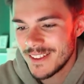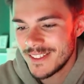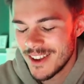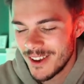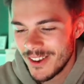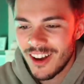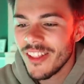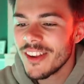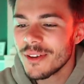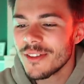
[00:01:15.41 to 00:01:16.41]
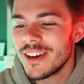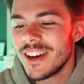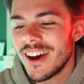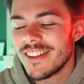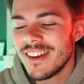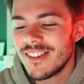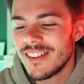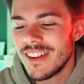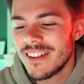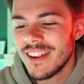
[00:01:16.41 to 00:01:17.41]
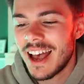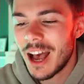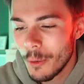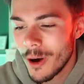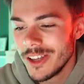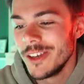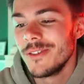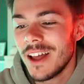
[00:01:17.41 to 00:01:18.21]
So, oh, this one's really nice. It just says, how are you?